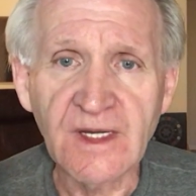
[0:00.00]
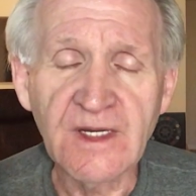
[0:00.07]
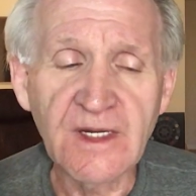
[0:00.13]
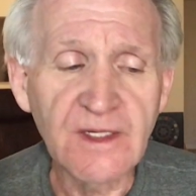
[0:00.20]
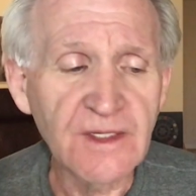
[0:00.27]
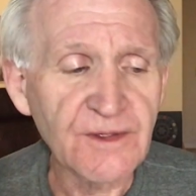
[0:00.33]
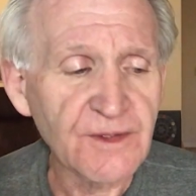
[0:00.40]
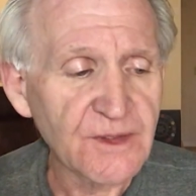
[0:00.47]

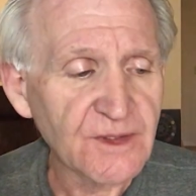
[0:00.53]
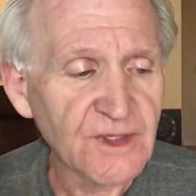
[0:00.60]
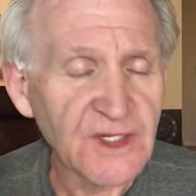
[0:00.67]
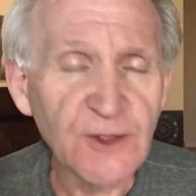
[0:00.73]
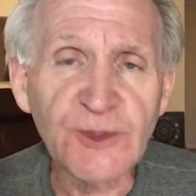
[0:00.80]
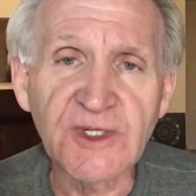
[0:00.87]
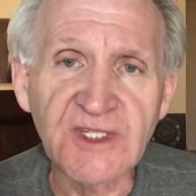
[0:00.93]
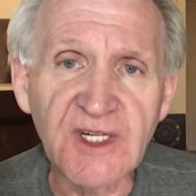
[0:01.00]
uh,
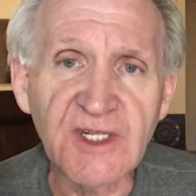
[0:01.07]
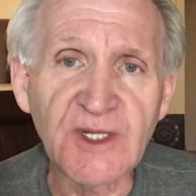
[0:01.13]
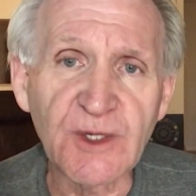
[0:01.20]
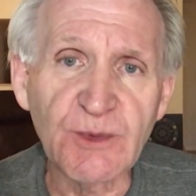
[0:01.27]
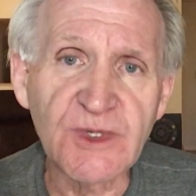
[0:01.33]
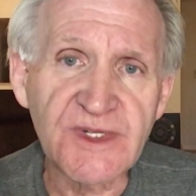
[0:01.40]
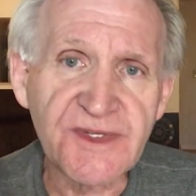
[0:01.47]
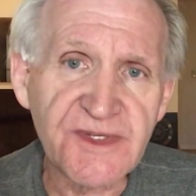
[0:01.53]
Lily
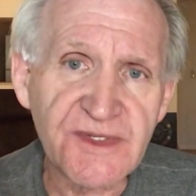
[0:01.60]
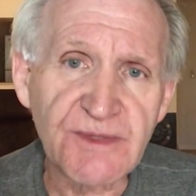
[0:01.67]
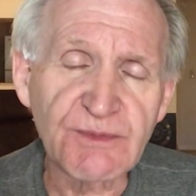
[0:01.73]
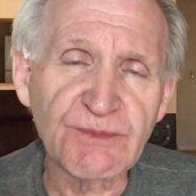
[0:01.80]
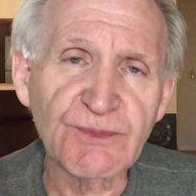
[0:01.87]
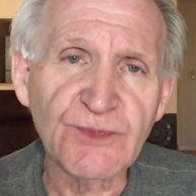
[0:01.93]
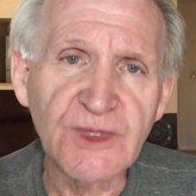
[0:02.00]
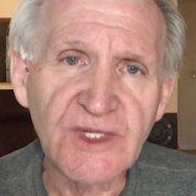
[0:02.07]
was
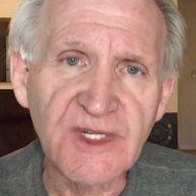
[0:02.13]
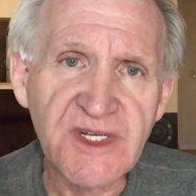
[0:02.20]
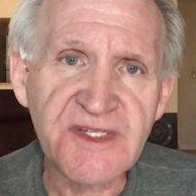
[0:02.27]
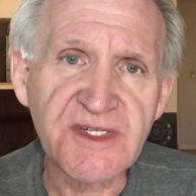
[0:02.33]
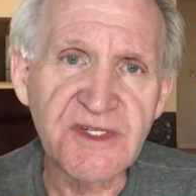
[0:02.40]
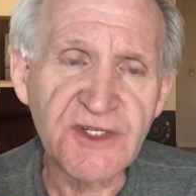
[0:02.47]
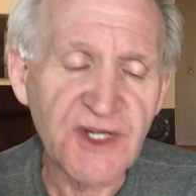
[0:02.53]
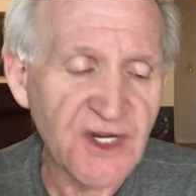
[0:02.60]

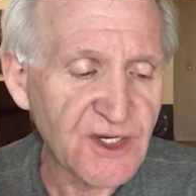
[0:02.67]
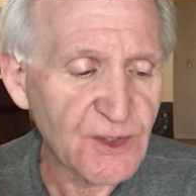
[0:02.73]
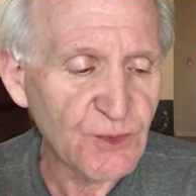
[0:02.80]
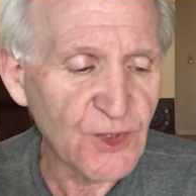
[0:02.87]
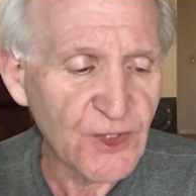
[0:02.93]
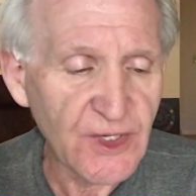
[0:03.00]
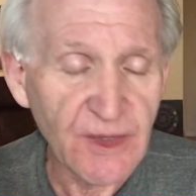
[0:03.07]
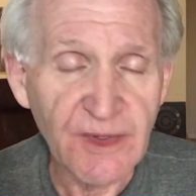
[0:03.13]
released in
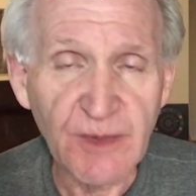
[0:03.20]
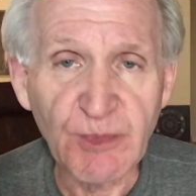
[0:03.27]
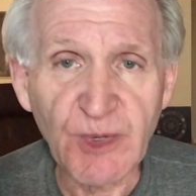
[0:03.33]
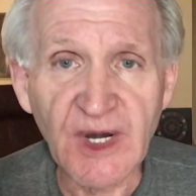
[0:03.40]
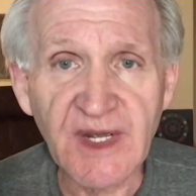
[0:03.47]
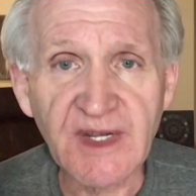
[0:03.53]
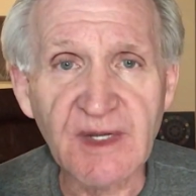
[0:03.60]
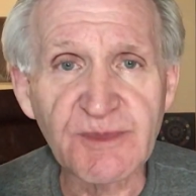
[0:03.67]
January, The
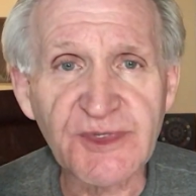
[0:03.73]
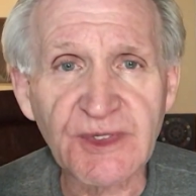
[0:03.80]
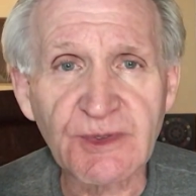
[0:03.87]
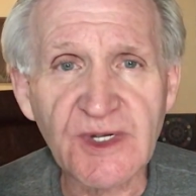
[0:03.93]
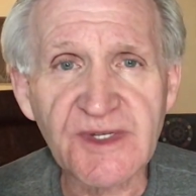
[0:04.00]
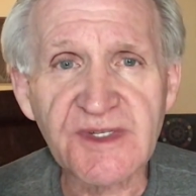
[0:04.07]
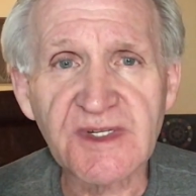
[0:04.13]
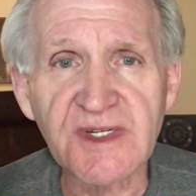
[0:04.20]
Bride Comes
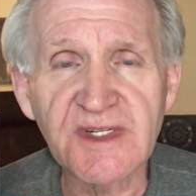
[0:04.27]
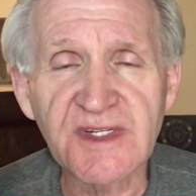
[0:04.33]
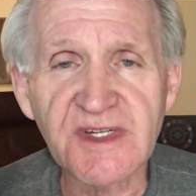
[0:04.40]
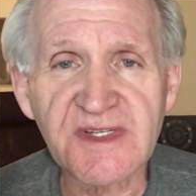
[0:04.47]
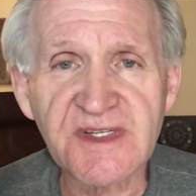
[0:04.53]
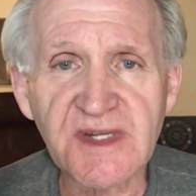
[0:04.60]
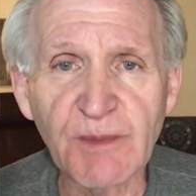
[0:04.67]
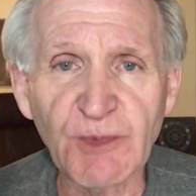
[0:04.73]
Across in
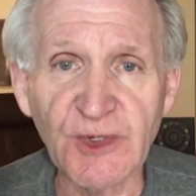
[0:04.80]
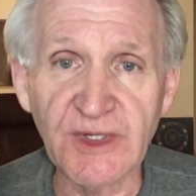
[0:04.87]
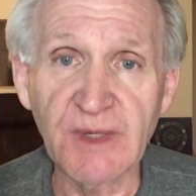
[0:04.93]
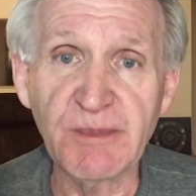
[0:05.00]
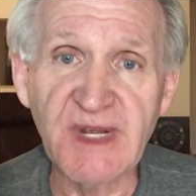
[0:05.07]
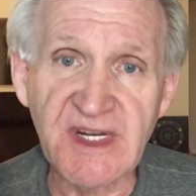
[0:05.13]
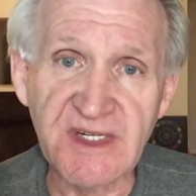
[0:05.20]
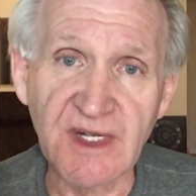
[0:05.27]
December. In the
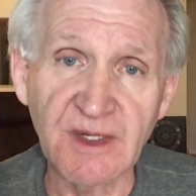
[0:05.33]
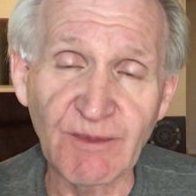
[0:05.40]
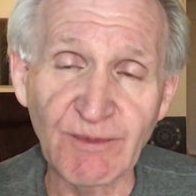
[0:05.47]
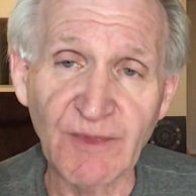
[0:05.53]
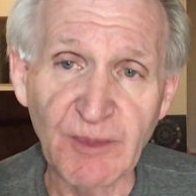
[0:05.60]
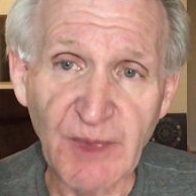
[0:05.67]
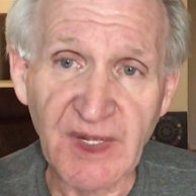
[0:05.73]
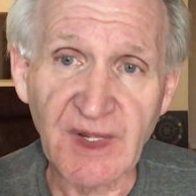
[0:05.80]
meantime,
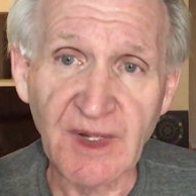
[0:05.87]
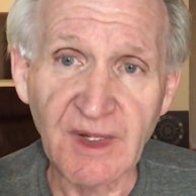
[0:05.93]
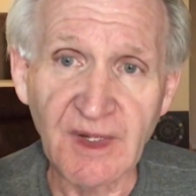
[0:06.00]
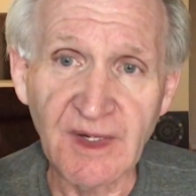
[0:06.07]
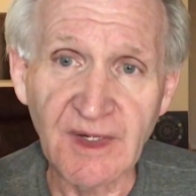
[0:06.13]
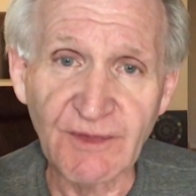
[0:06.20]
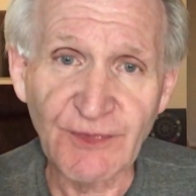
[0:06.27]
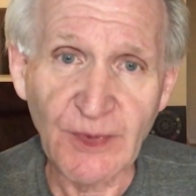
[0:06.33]
Mc,
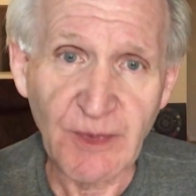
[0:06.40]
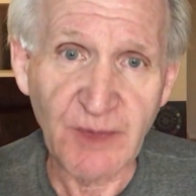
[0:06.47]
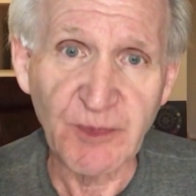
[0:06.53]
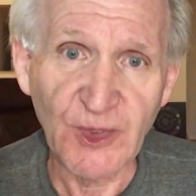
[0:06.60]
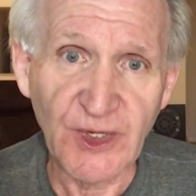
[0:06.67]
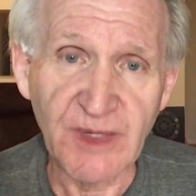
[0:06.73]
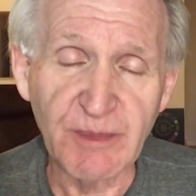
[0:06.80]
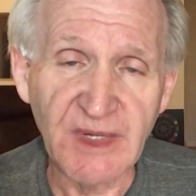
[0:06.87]
uh, Freddie
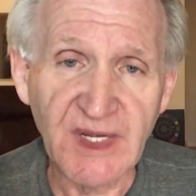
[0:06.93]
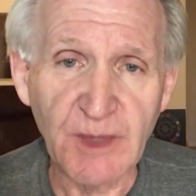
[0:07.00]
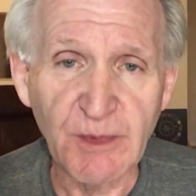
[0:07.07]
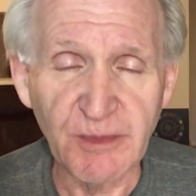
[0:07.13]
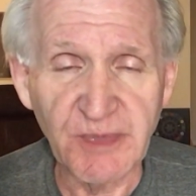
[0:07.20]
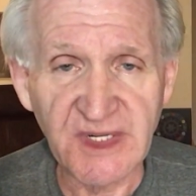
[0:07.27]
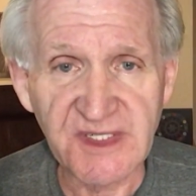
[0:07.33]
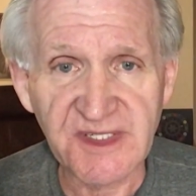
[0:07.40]
Murray had become a
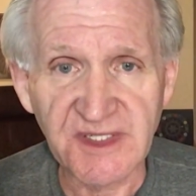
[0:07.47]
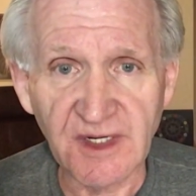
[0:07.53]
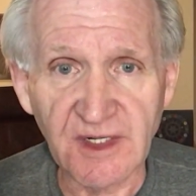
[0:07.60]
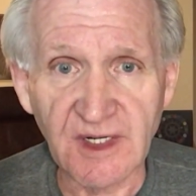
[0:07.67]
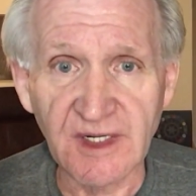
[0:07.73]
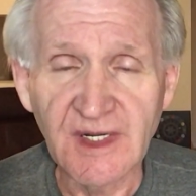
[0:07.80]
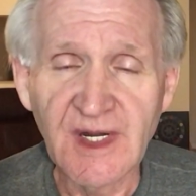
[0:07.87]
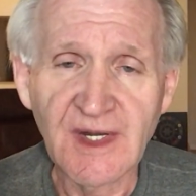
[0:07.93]
big
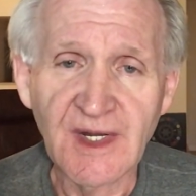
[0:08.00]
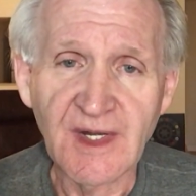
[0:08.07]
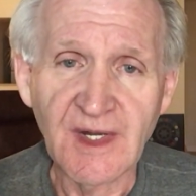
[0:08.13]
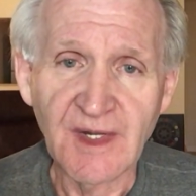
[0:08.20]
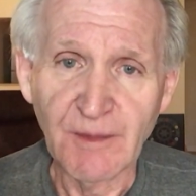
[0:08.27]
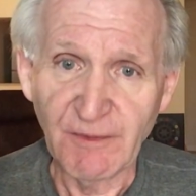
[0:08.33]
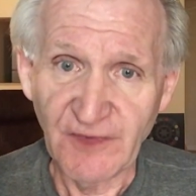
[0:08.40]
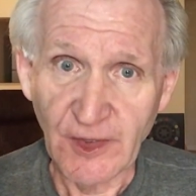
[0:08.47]
star,
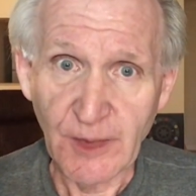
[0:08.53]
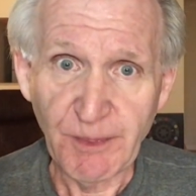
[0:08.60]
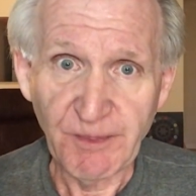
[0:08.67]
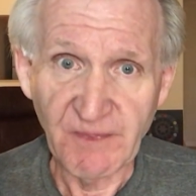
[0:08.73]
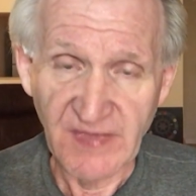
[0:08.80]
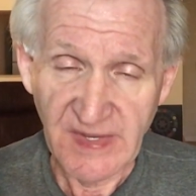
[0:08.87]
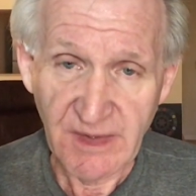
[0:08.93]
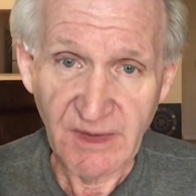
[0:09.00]
very
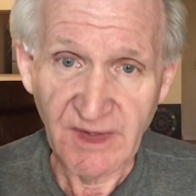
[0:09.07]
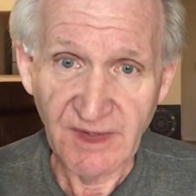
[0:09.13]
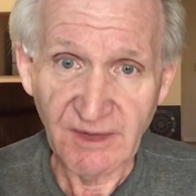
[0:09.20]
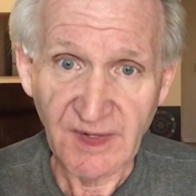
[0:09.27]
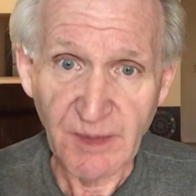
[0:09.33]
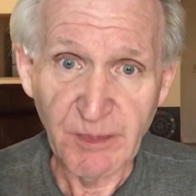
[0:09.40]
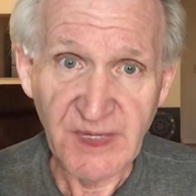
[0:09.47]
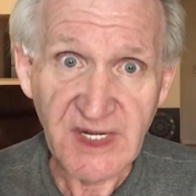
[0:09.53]
he,
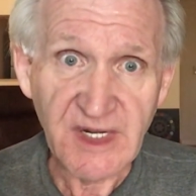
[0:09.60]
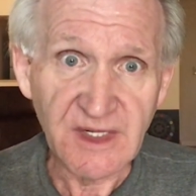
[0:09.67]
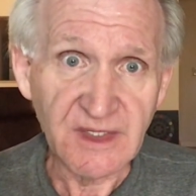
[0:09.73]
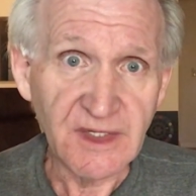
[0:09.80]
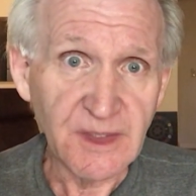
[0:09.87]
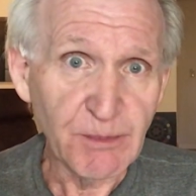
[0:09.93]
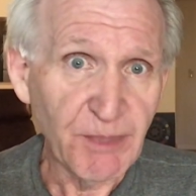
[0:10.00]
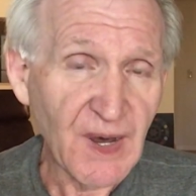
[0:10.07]

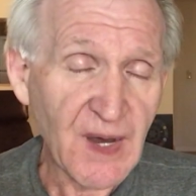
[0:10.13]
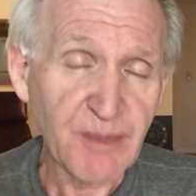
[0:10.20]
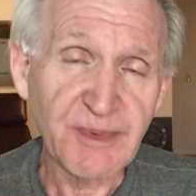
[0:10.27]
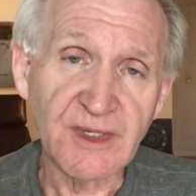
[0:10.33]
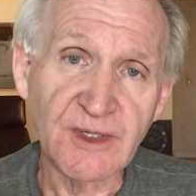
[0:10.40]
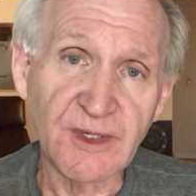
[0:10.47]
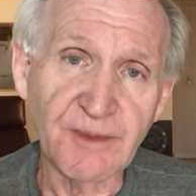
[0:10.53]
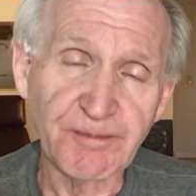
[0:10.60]
immediately
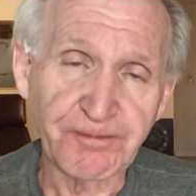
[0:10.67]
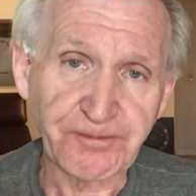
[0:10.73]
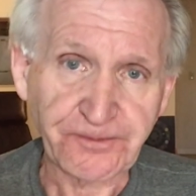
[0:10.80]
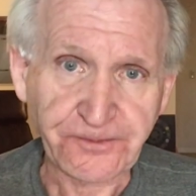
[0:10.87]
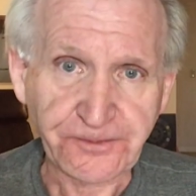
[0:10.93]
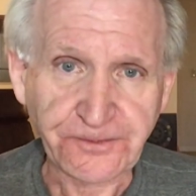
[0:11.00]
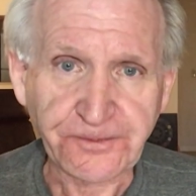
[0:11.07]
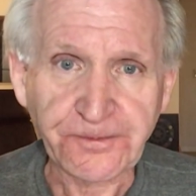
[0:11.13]
popular.
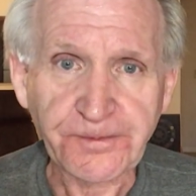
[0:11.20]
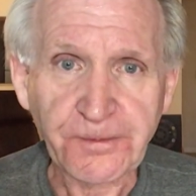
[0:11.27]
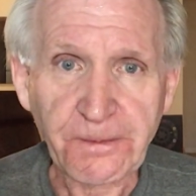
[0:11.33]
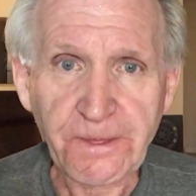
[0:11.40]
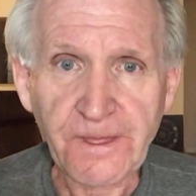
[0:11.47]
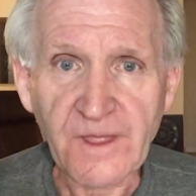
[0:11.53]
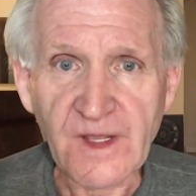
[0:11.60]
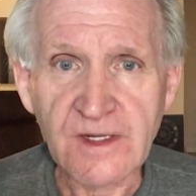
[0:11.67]

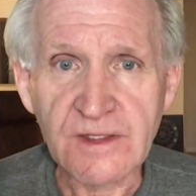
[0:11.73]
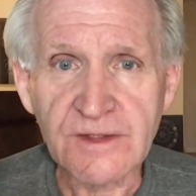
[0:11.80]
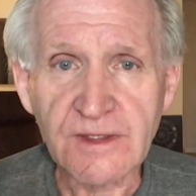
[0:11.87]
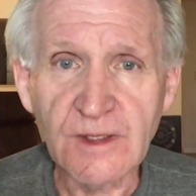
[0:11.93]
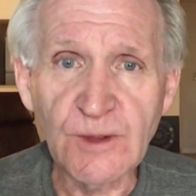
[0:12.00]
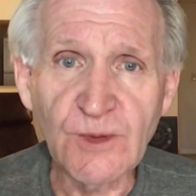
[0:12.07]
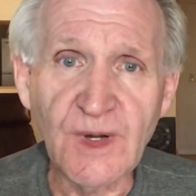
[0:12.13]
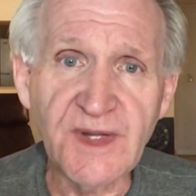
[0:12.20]

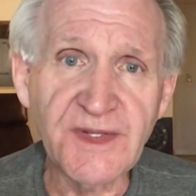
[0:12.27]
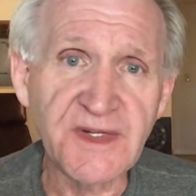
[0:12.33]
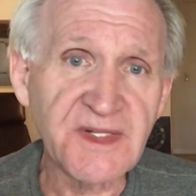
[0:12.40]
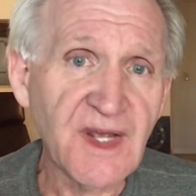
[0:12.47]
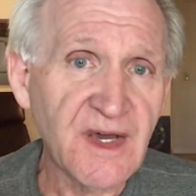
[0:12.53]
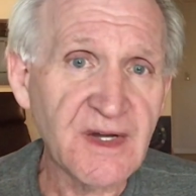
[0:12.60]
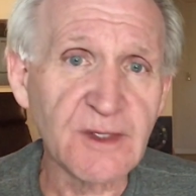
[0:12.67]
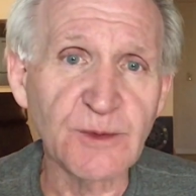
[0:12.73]
So on the
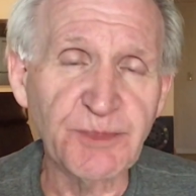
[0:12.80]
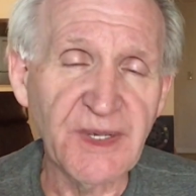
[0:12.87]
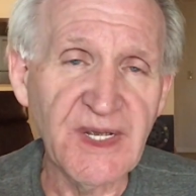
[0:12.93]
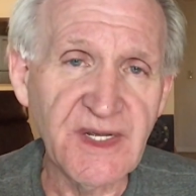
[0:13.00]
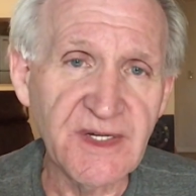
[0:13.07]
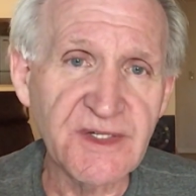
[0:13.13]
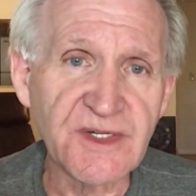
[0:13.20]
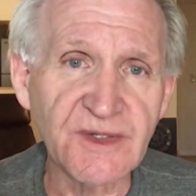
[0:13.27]
title
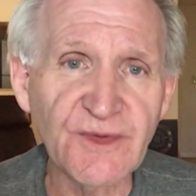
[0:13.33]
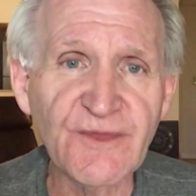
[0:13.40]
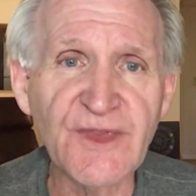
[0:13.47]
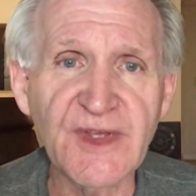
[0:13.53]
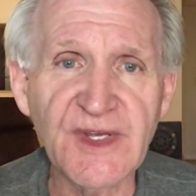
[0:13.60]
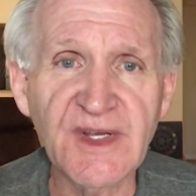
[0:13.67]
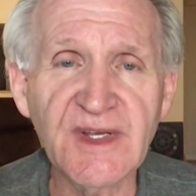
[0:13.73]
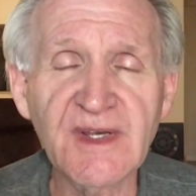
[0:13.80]
page of
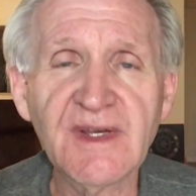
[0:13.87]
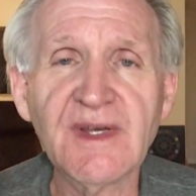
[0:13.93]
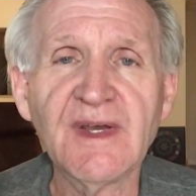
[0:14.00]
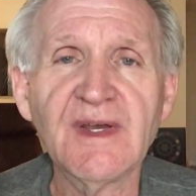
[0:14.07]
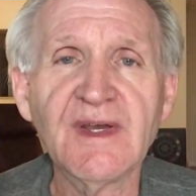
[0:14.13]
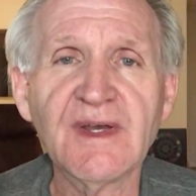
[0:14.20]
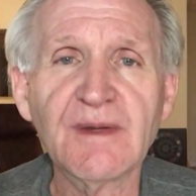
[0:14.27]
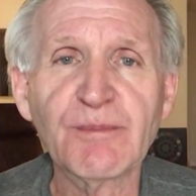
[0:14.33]
the
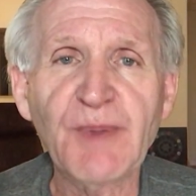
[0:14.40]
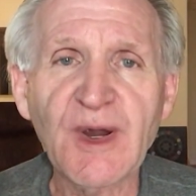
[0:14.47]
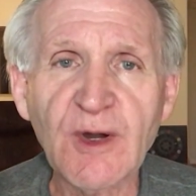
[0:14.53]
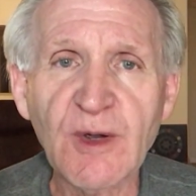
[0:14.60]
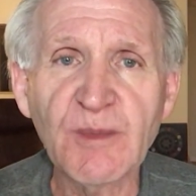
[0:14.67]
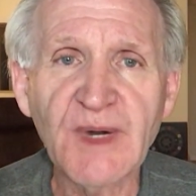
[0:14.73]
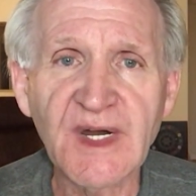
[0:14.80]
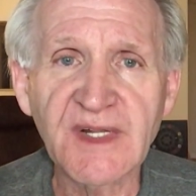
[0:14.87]

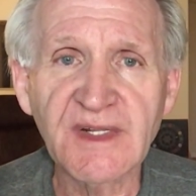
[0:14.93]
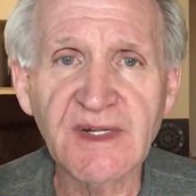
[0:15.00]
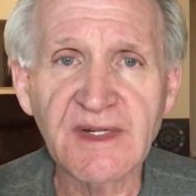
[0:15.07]
Paramount